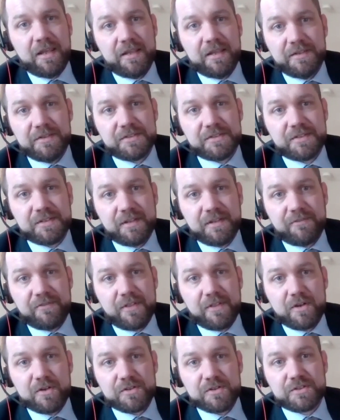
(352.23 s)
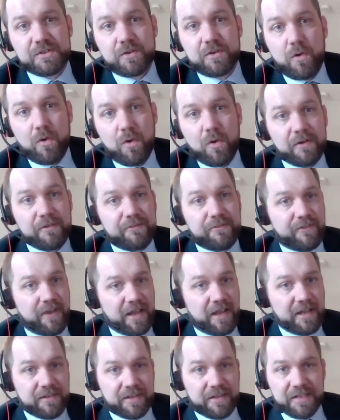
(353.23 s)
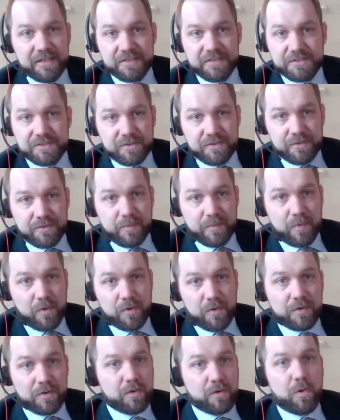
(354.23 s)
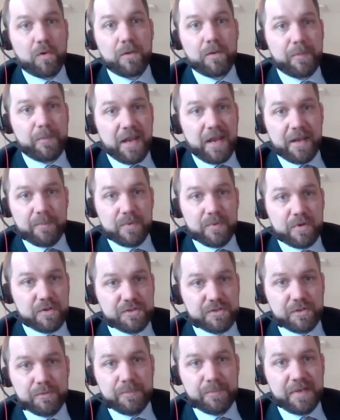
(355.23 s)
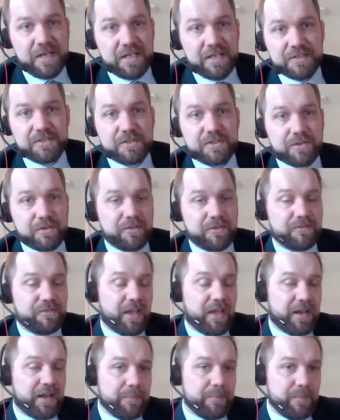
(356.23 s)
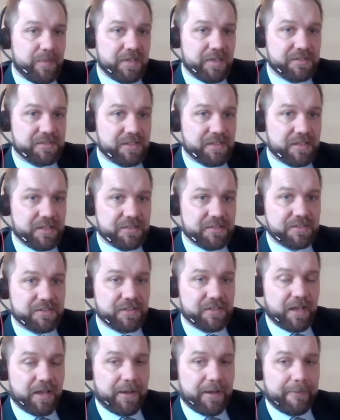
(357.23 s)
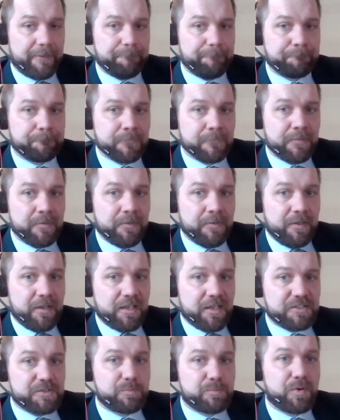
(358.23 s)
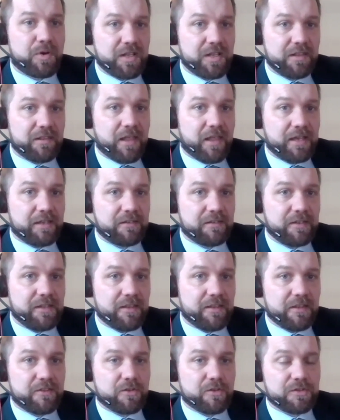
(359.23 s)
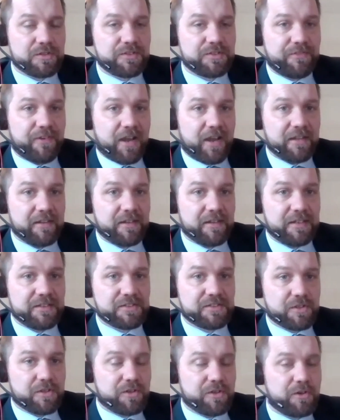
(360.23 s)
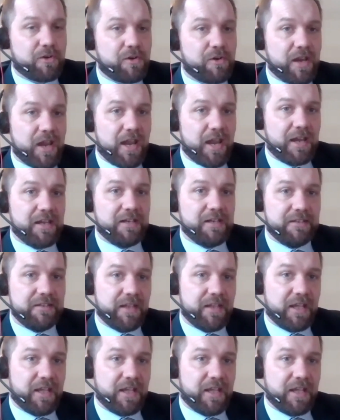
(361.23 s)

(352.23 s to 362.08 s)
is if there's court filings or court papers are being served on a business, it's pretty likely that those filings are creating